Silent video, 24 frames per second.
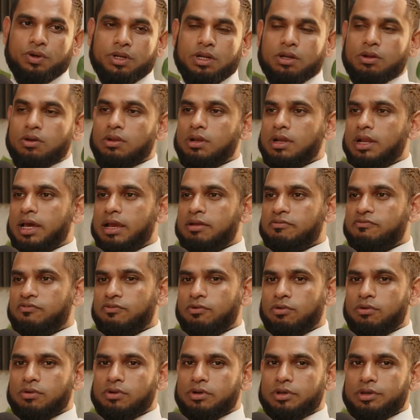on an online
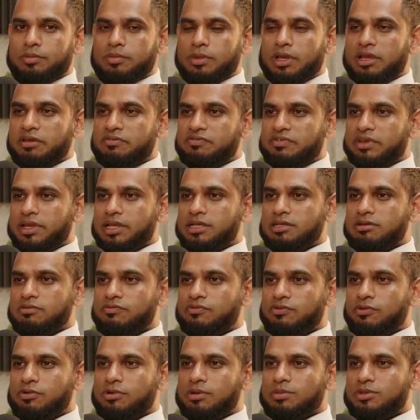forum, aviation
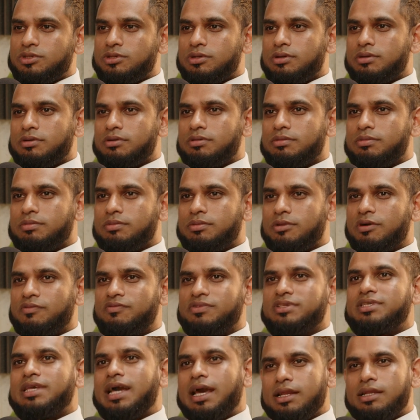forum. So
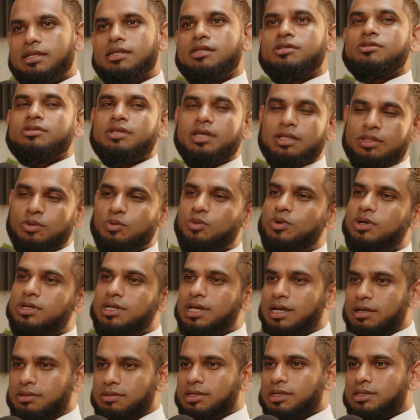obviously, I needed to get the word
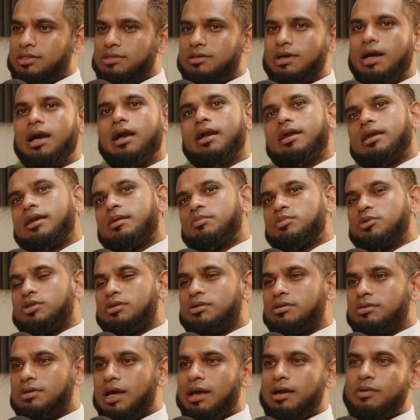out there. So I kept
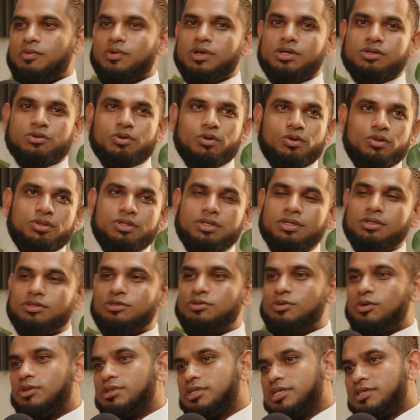on. I went all the,
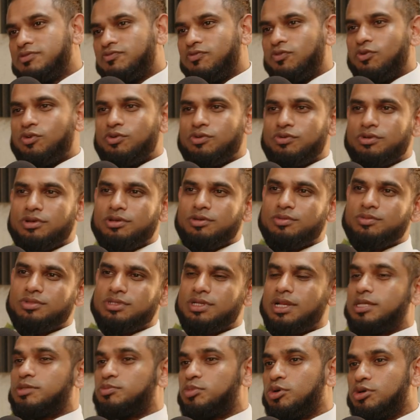to all these forums
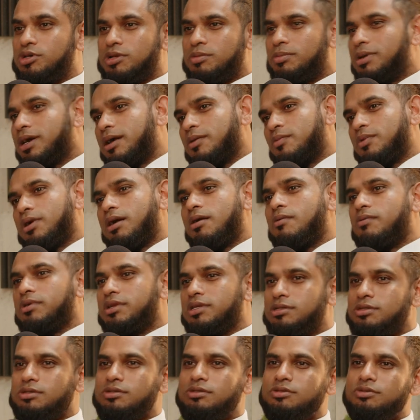and I spoke about what I
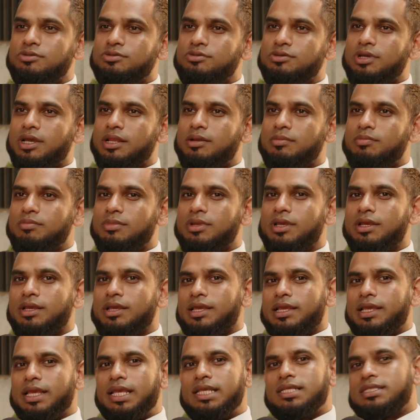wanted to do, and
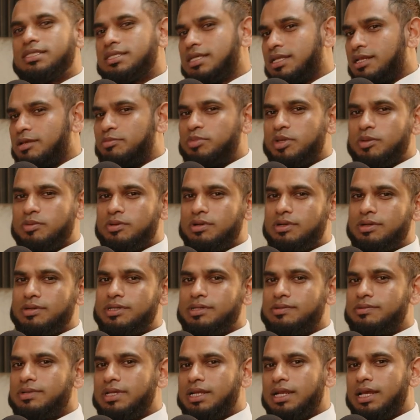instantly people
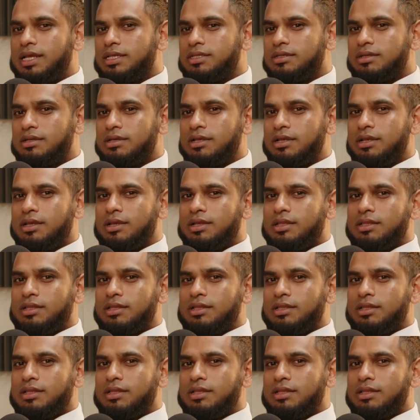realized